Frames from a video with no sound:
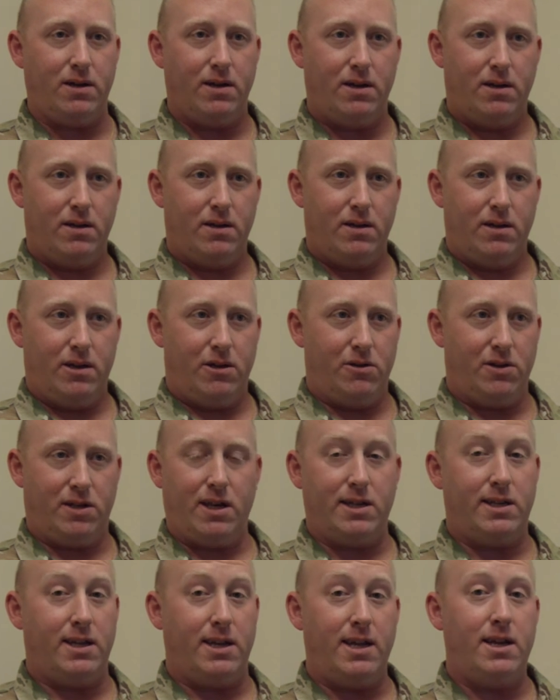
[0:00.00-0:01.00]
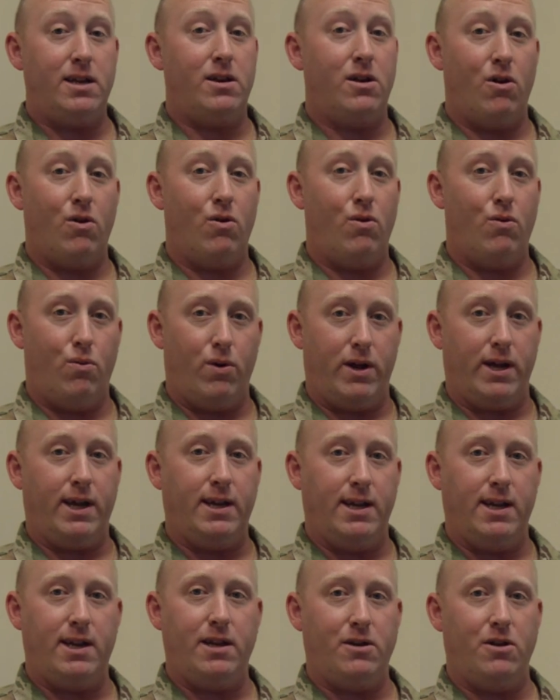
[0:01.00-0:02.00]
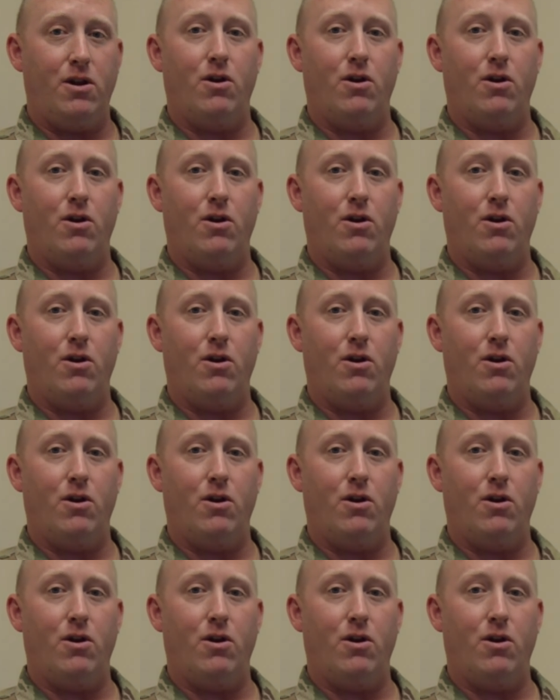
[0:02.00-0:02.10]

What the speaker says: It was because he didn't know what he didn't